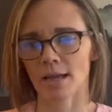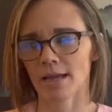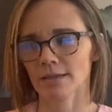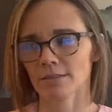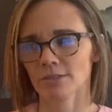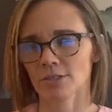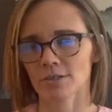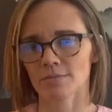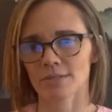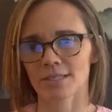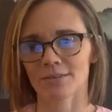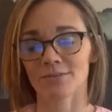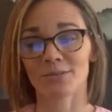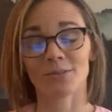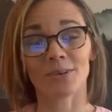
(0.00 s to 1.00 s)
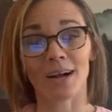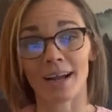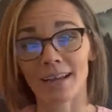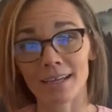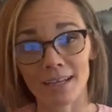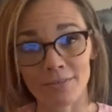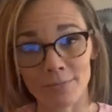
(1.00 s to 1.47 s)
at in terms of
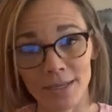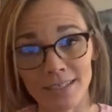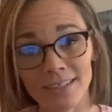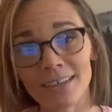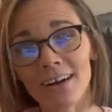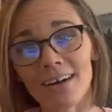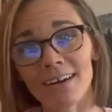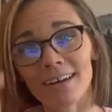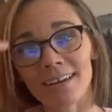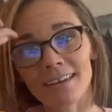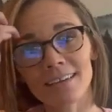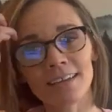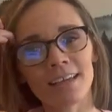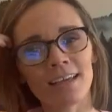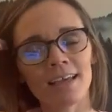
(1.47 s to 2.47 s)
why I've been gone.